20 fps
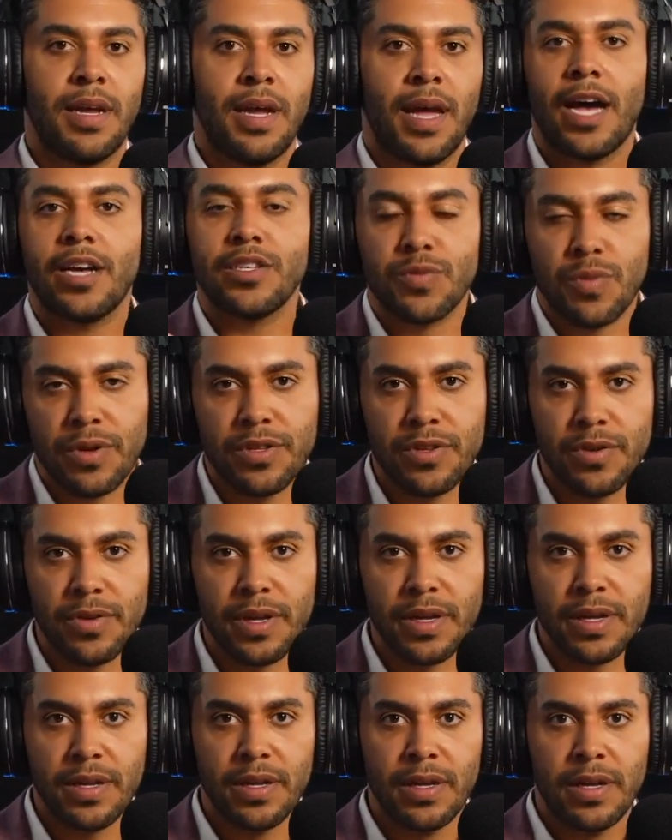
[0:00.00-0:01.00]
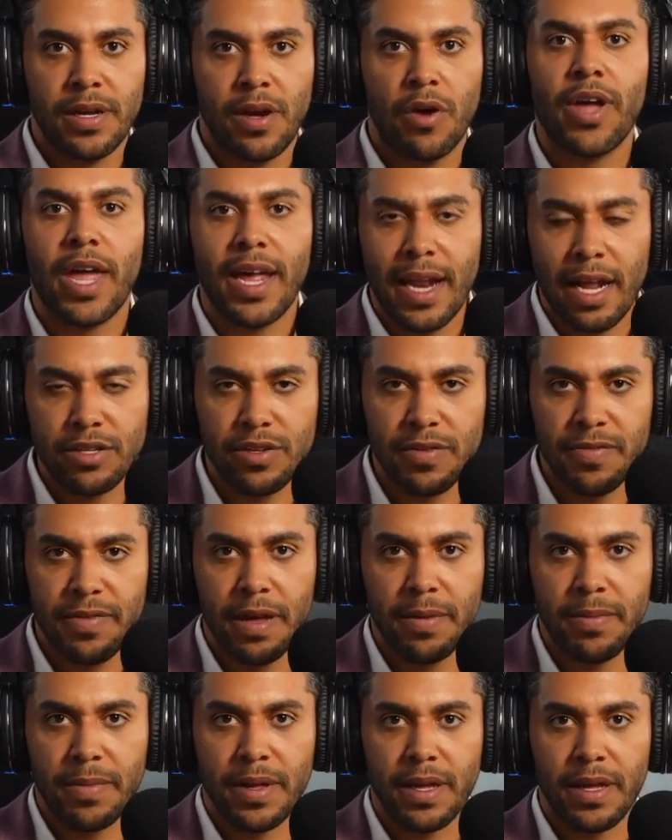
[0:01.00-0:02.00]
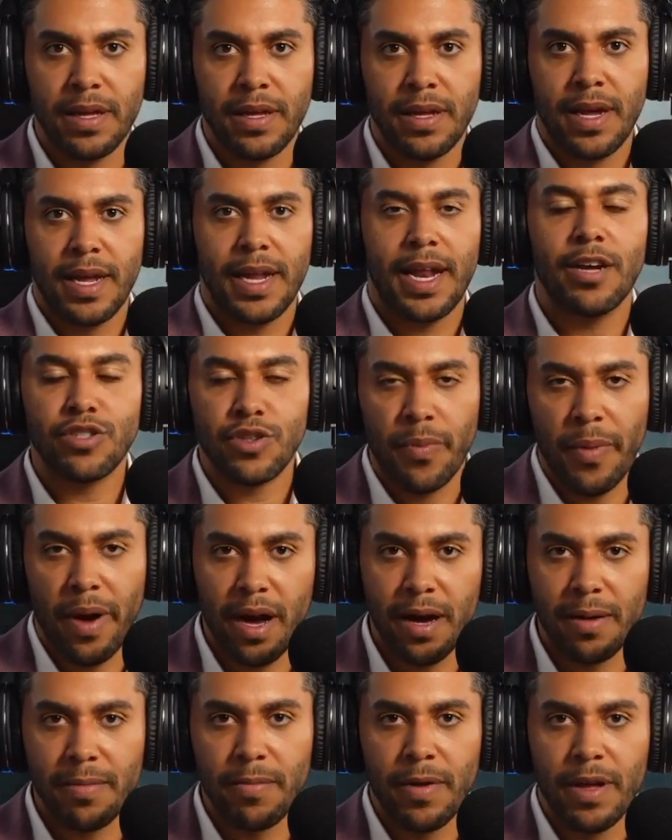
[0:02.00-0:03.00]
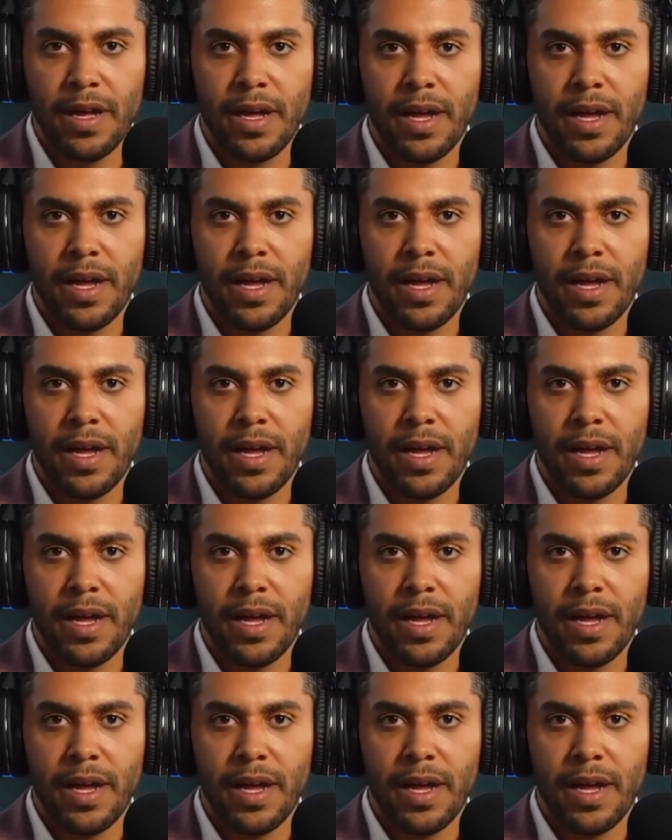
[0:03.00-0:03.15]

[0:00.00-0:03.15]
How's work doing? Okay, and how's your family? And how's your mom?